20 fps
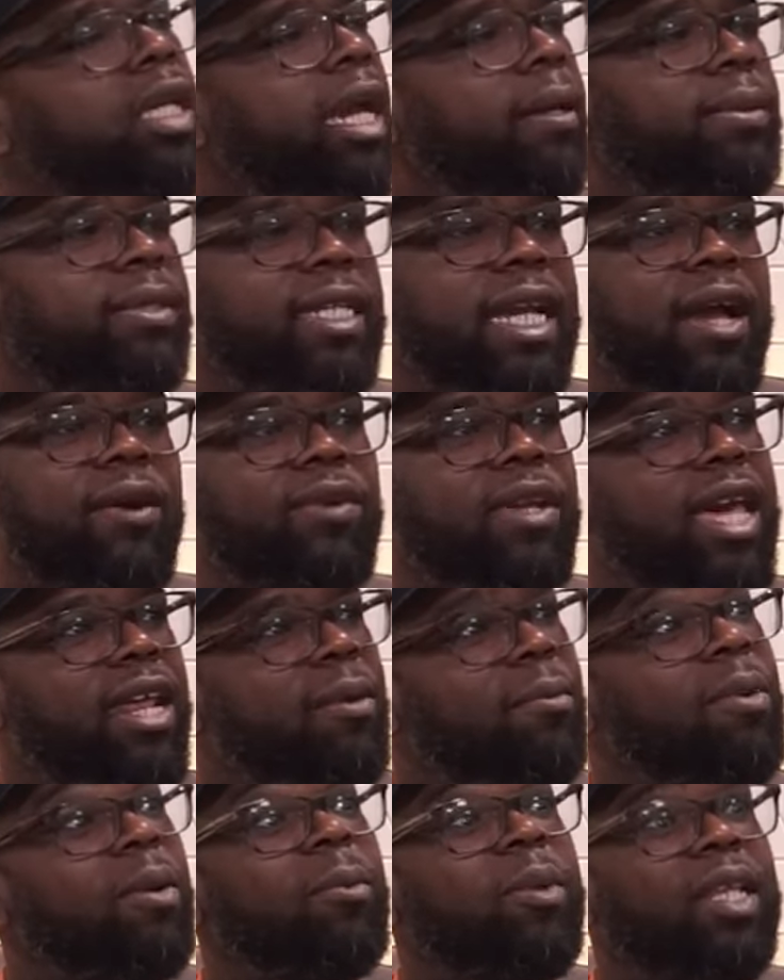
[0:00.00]
kept shouting at
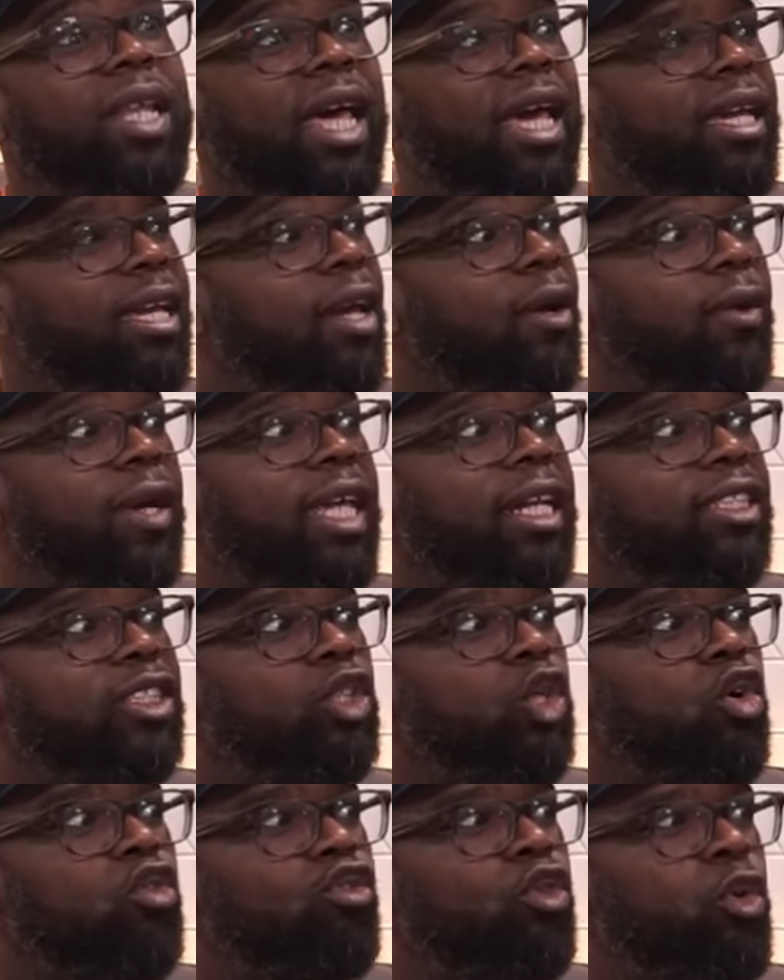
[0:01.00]
him to be like, yo, get us
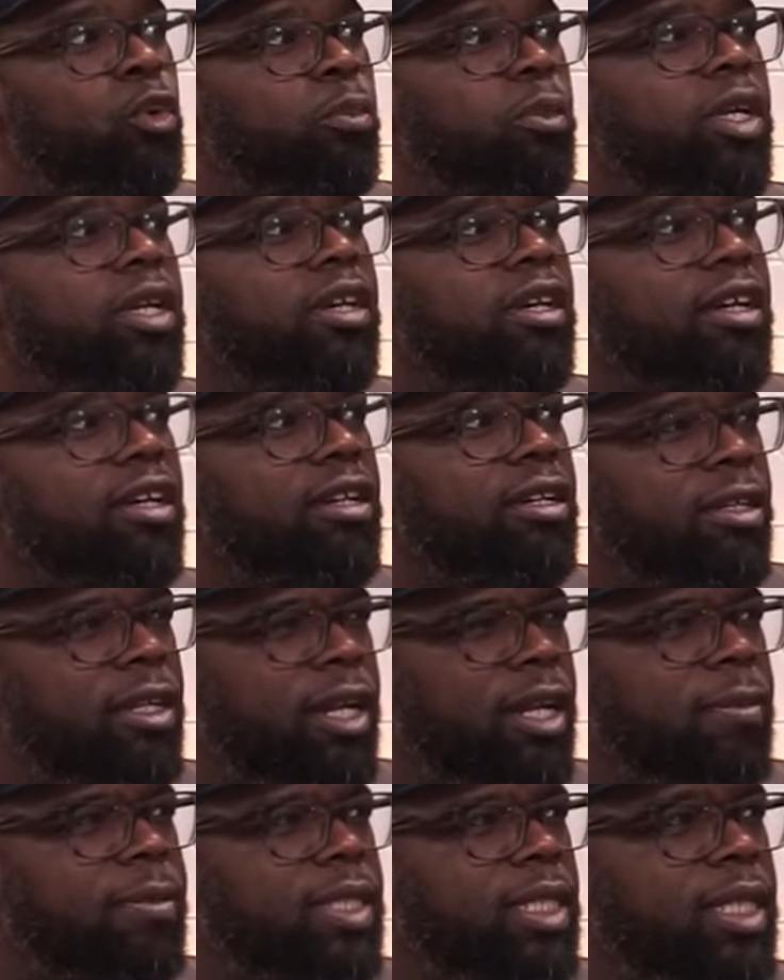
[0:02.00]
to a room. You
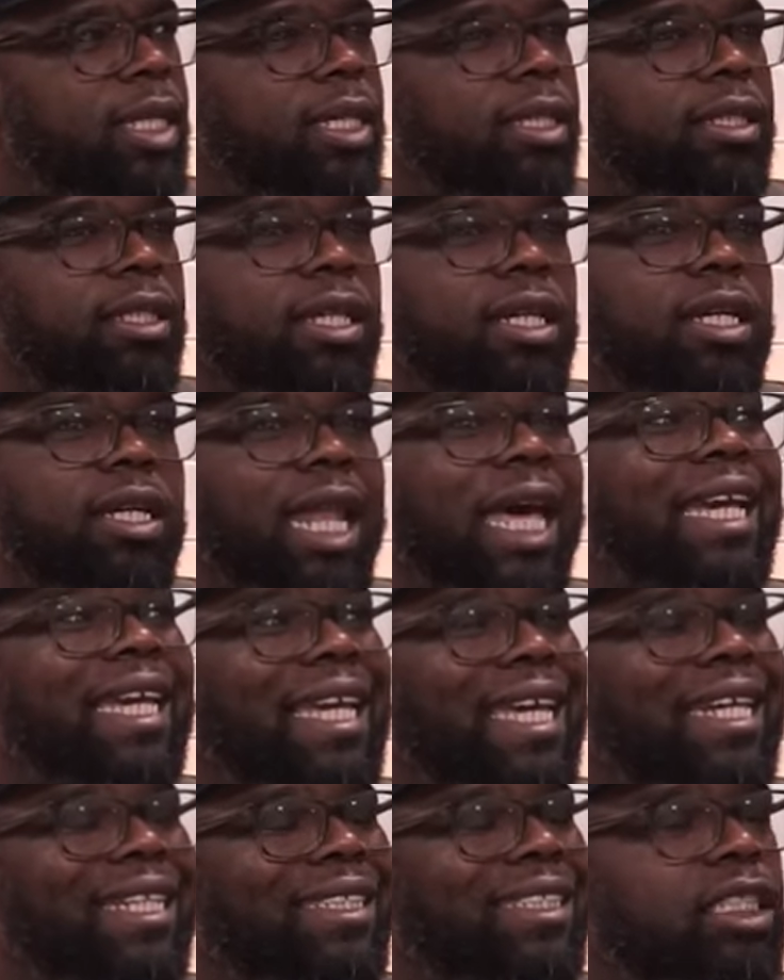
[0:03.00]
know
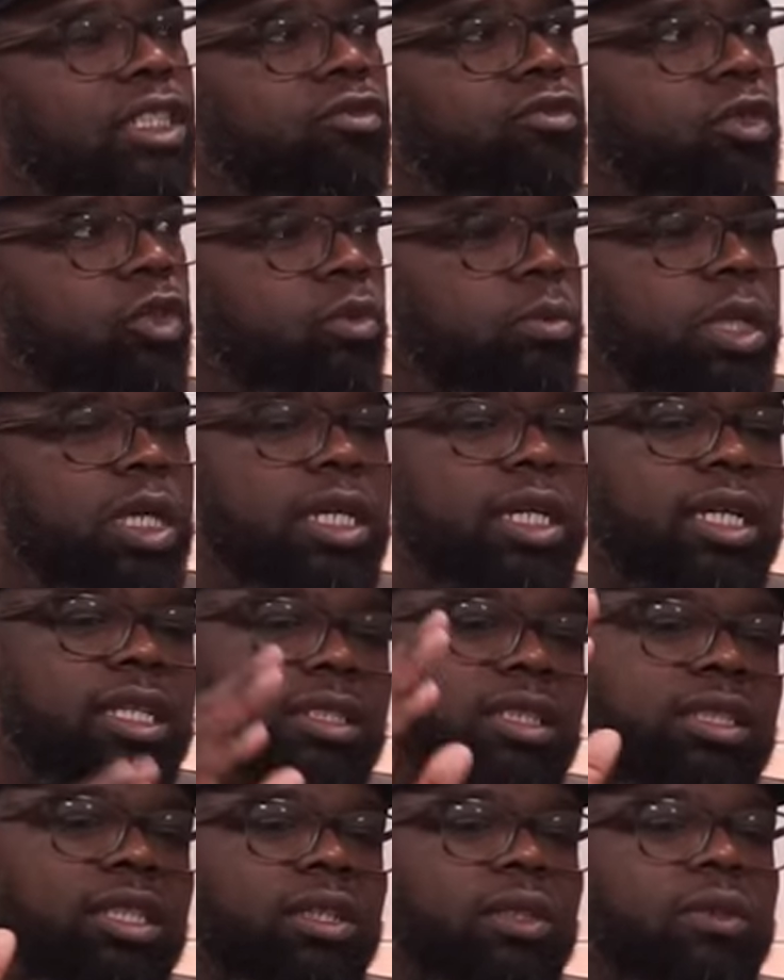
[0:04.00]
right. Get us in the room.
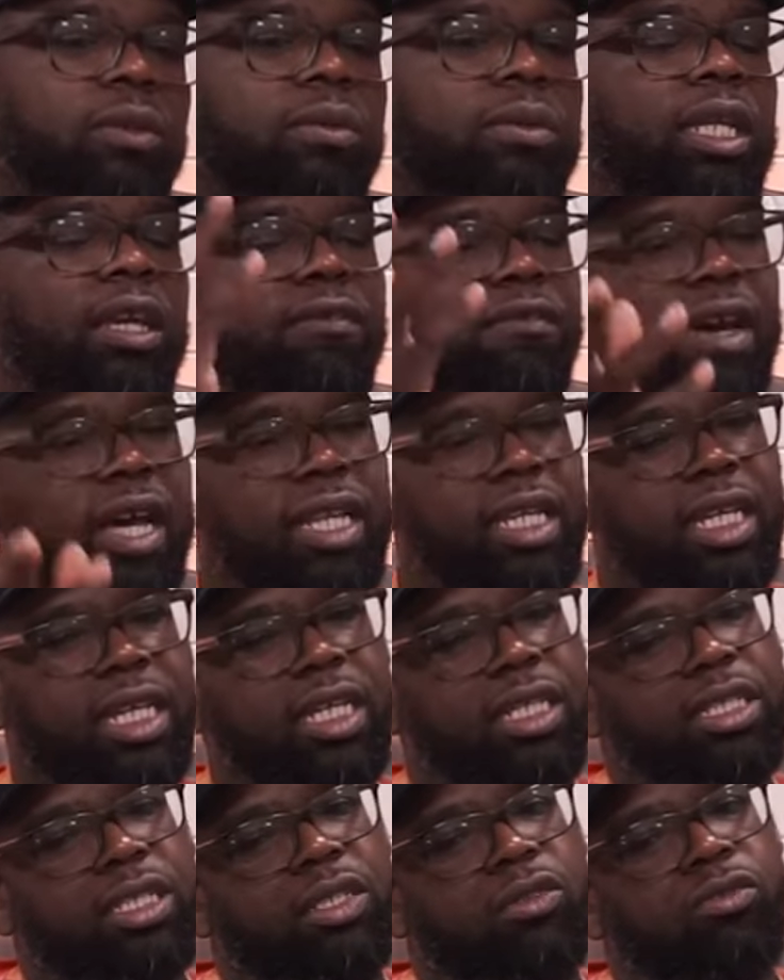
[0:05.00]
And so they finally
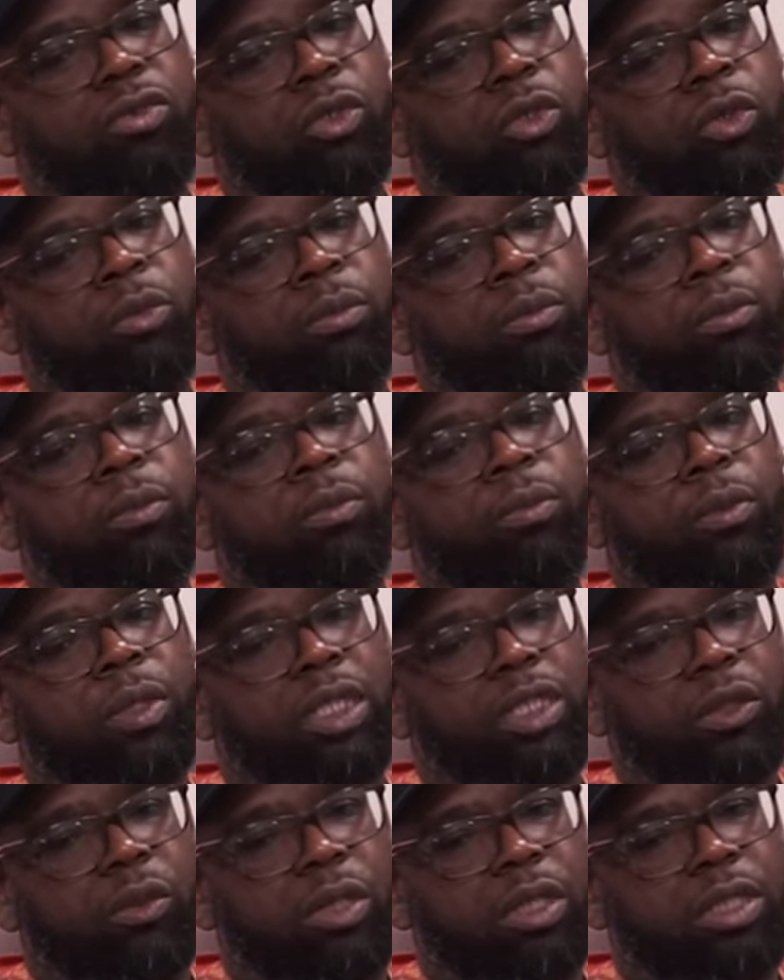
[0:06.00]
get us in the room
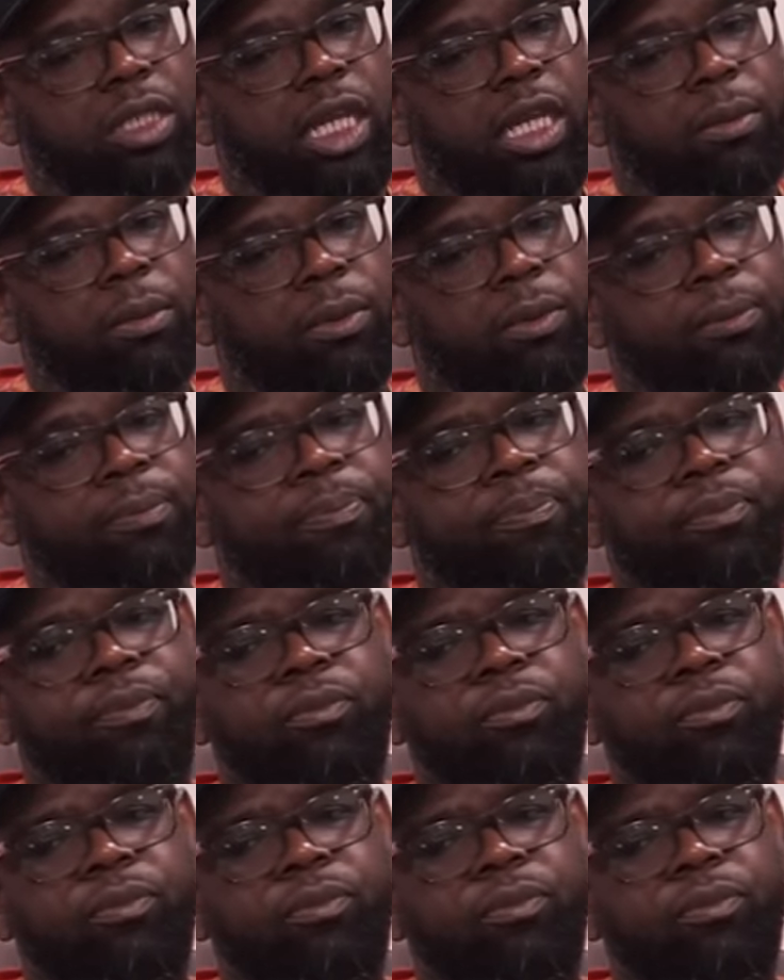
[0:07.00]
get you on the table.